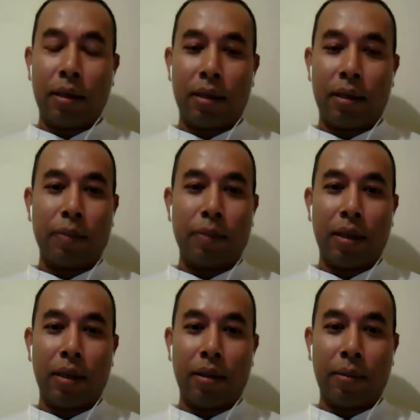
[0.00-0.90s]
text
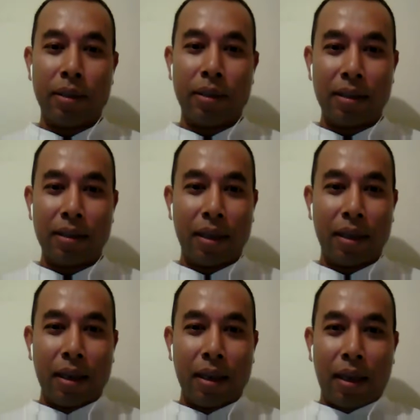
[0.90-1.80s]
me the message
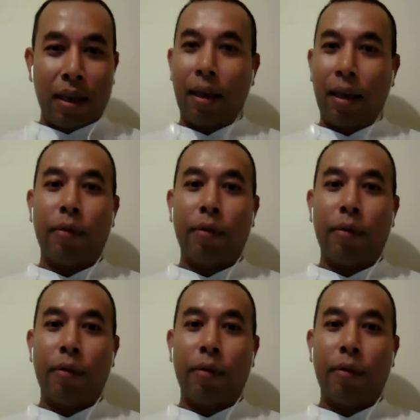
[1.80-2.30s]
and have a